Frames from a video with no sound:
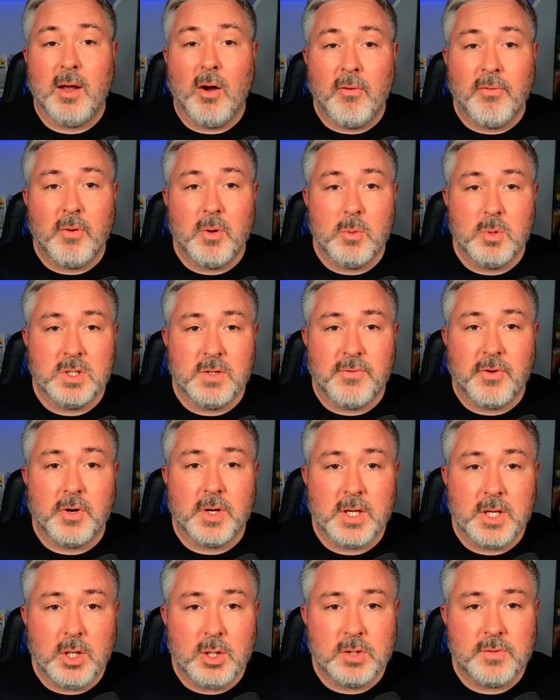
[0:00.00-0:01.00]
I thought it was a
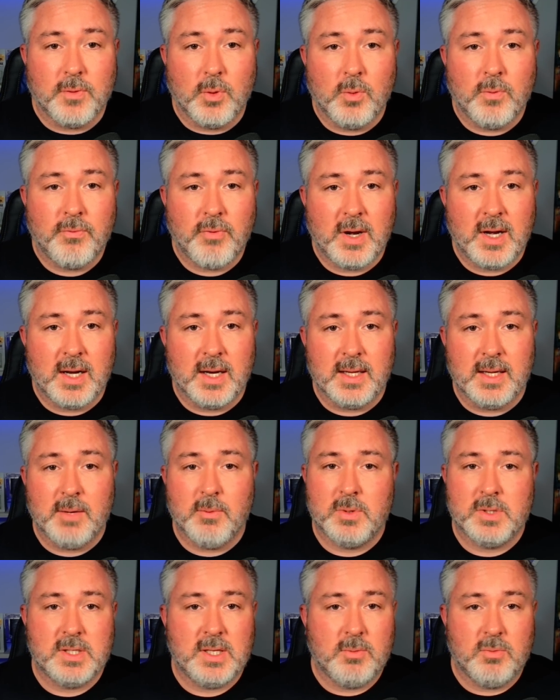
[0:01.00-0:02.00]
very useful friendly. It
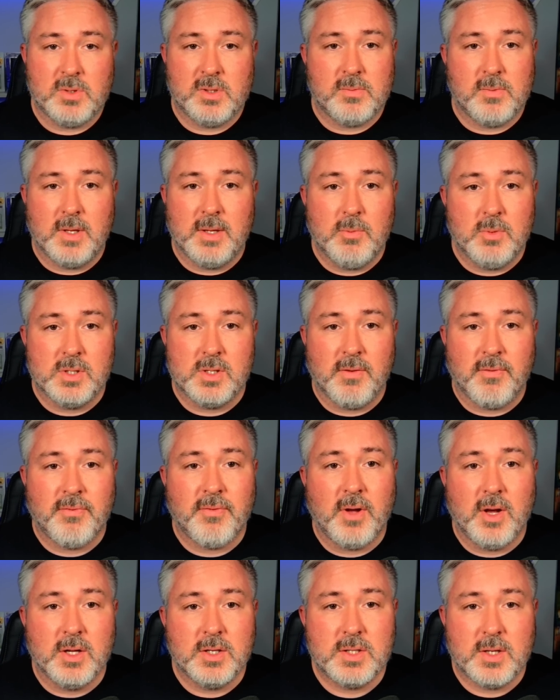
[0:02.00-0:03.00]
was the
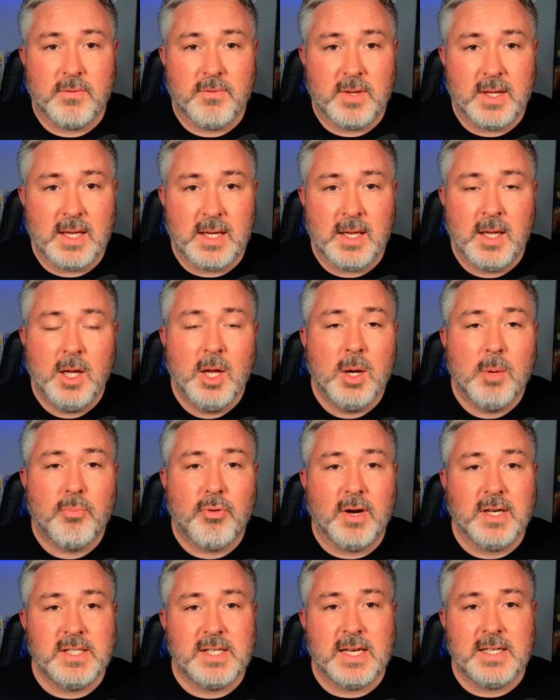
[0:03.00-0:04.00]
first of the
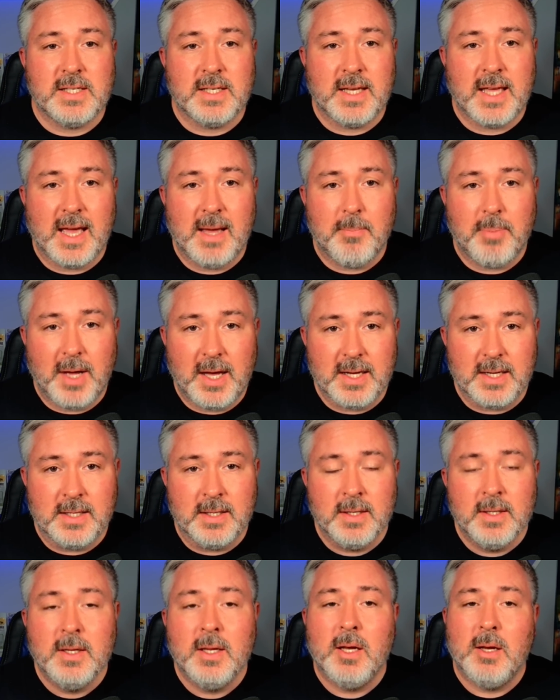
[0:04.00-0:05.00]
pre-season campaign.